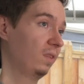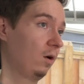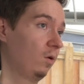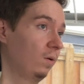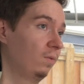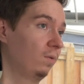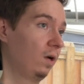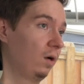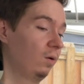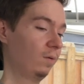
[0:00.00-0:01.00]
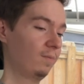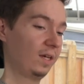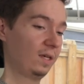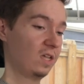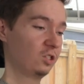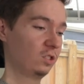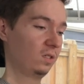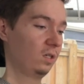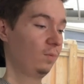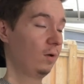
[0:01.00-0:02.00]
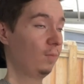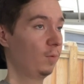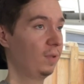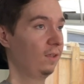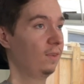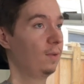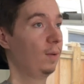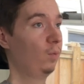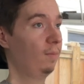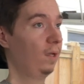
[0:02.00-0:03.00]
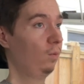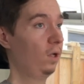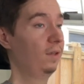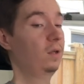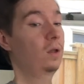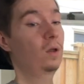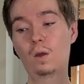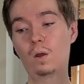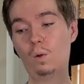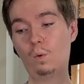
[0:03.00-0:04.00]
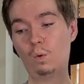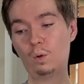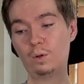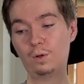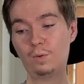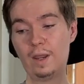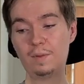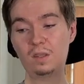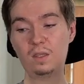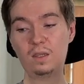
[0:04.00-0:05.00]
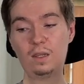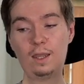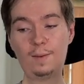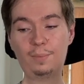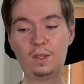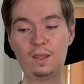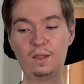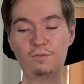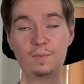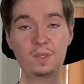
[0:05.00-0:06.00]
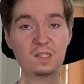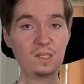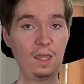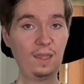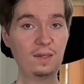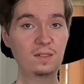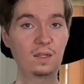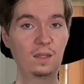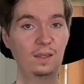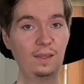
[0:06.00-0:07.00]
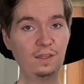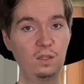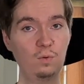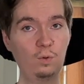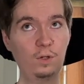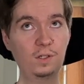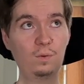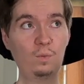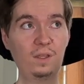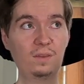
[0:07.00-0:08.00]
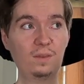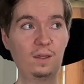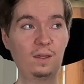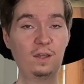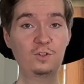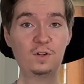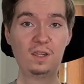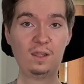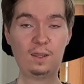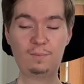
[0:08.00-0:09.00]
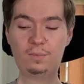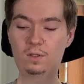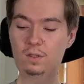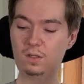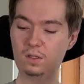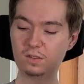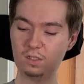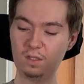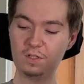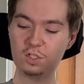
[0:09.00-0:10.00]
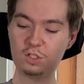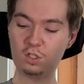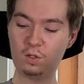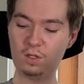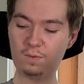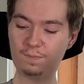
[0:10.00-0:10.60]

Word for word: our, our medication here when we were picking them up one by one, or grabbing the cup uh, from the side like you would with uh, a drinking cup. So let me just show you.